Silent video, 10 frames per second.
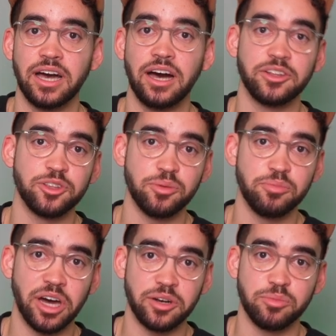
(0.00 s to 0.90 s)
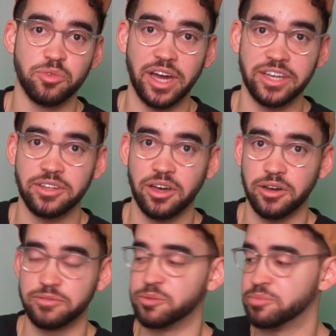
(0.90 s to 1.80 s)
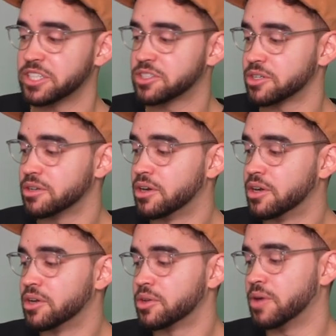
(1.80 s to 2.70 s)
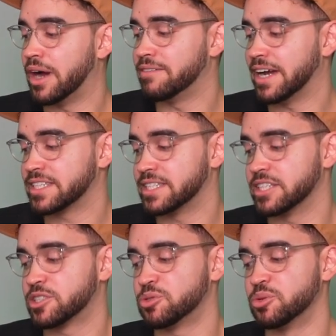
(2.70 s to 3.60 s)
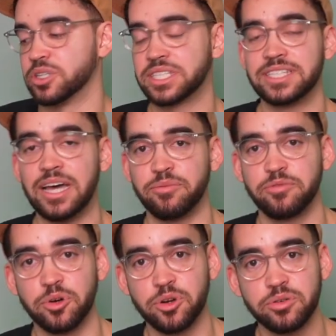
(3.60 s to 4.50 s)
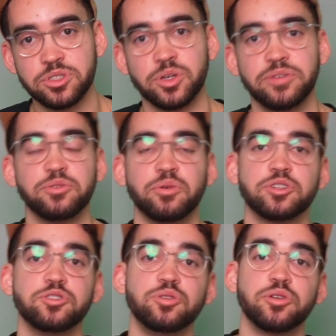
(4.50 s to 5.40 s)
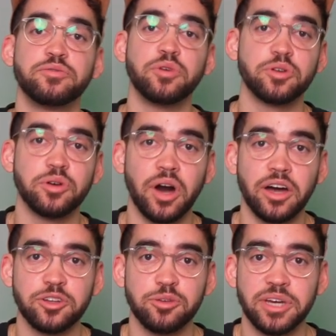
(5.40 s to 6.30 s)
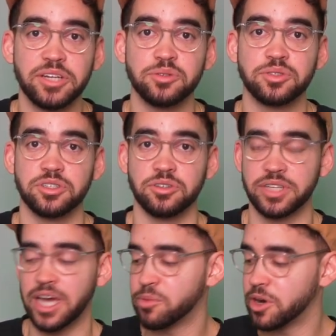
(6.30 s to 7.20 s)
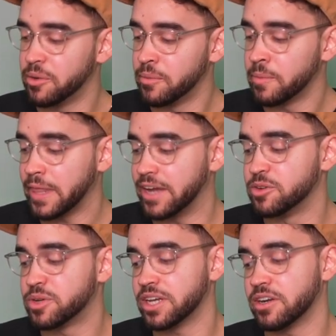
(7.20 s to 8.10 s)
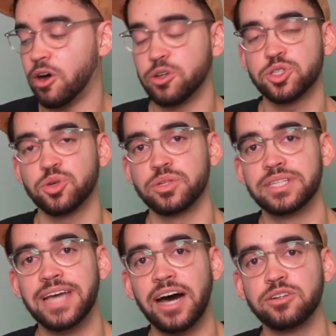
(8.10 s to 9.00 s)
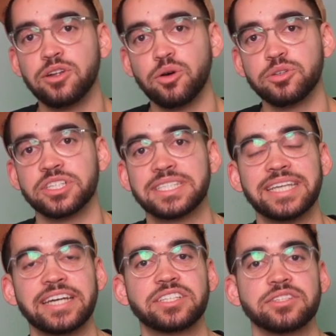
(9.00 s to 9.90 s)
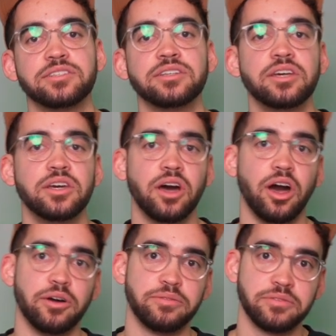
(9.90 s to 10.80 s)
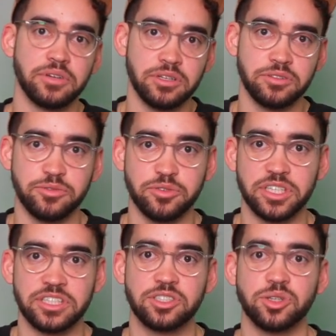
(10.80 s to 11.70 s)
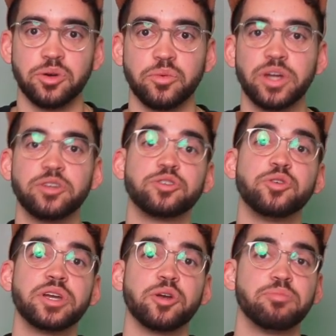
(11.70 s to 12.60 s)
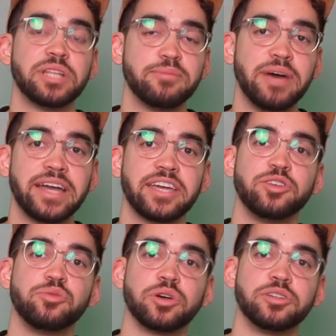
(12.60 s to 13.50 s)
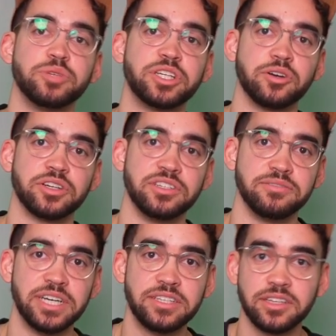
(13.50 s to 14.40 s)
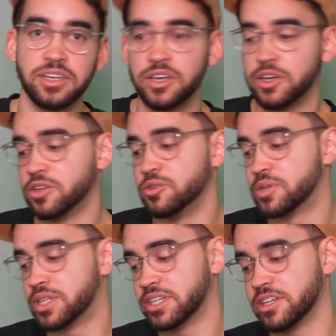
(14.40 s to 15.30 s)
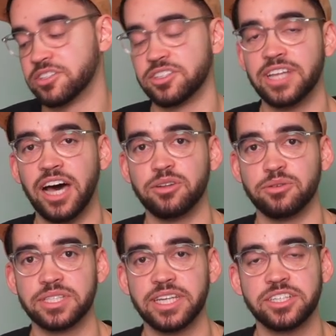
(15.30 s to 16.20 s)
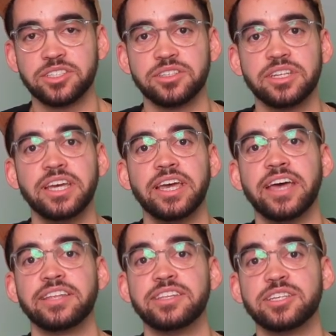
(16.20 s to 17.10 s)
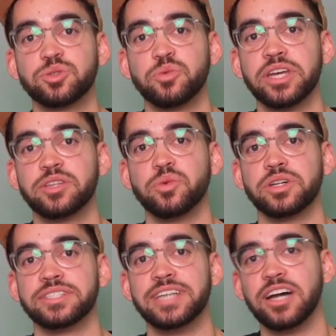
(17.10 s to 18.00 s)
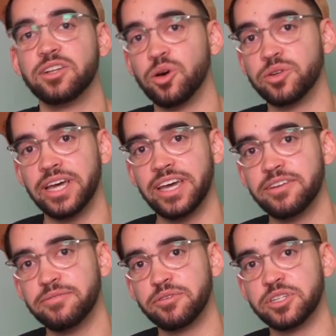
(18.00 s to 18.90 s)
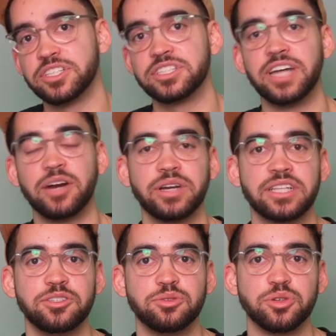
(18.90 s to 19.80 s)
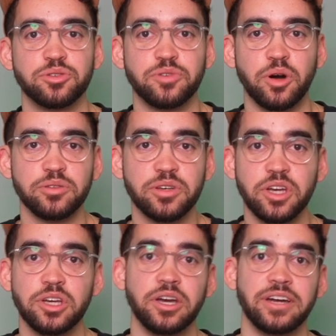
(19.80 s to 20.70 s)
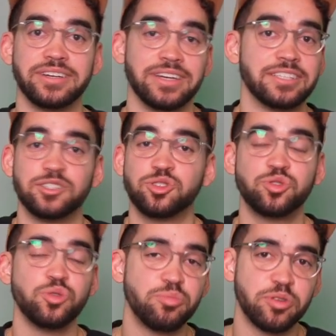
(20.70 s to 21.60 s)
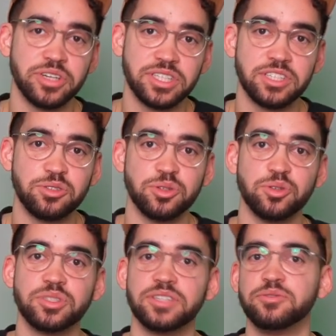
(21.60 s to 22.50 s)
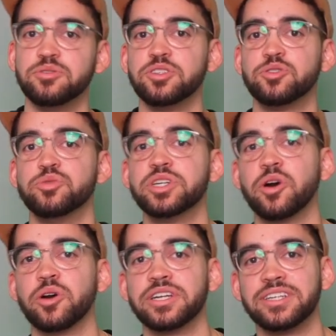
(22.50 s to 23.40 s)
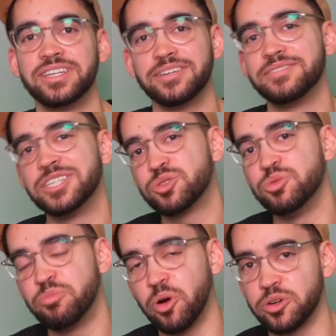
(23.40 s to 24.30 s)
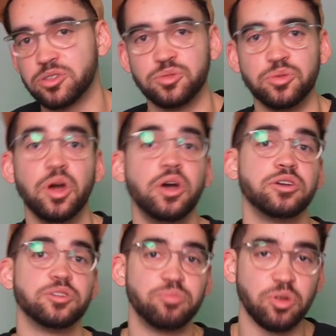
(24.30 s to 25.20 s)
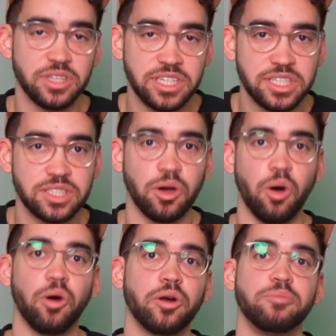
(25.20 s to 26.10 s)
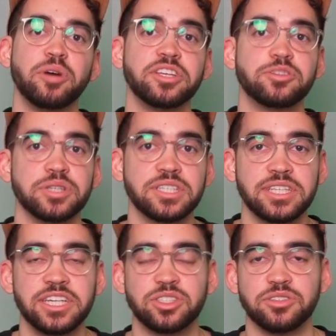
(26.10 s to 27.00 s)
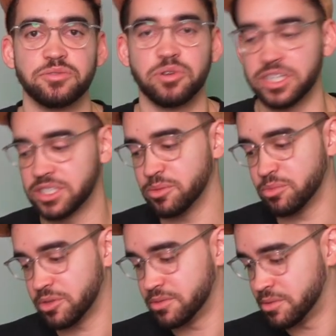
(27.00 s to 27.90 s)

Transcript: on the bottom right of the picture, you have access to a snap photo. So if you want to do a photo on demand using your camera, and you can also download a section of the footage. So when you're doing a playback and you want to record an event, you click on the download section, and this way it will download any footage directly to your phone. Again, super easy to use if you need to record and give this report to the police or a monitoring station, for example.